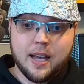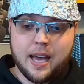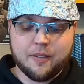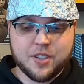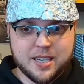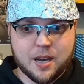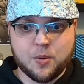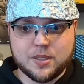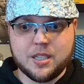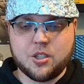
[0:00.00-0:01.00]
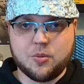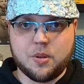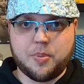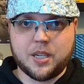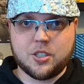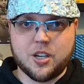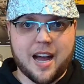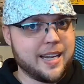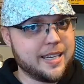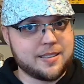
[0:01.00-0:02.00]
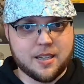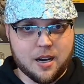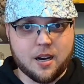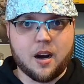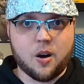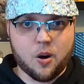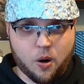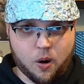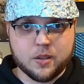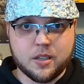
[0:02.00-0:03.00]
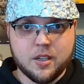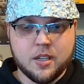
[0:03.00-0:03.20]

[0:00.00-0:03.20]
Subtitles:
And if this guy wants to hit you with a big shot, it's going to hurt.